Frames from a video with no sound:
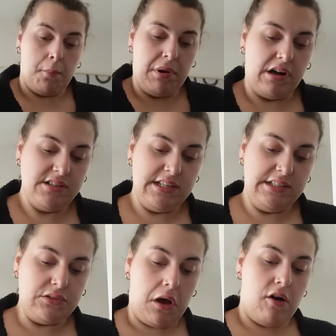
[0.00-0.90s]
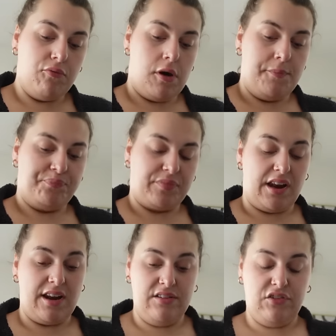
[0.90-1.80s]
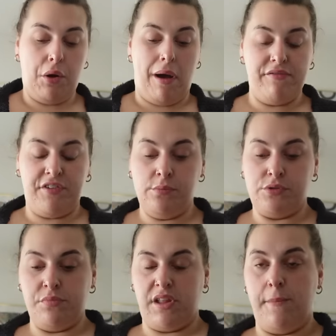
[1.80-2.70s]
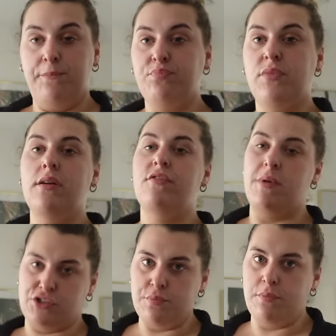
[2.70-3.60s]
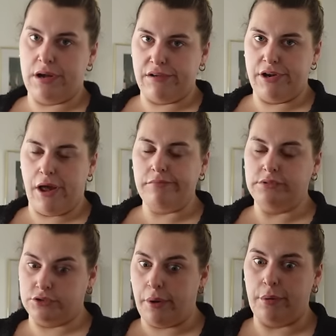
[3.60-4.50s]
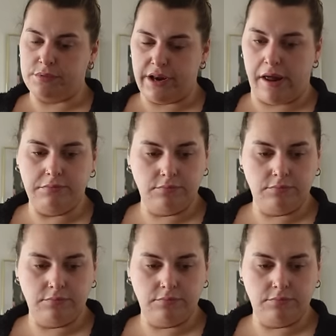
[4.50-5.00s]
Because it is 1:30 and I need to go out and film something for my supermarket video that's going up today,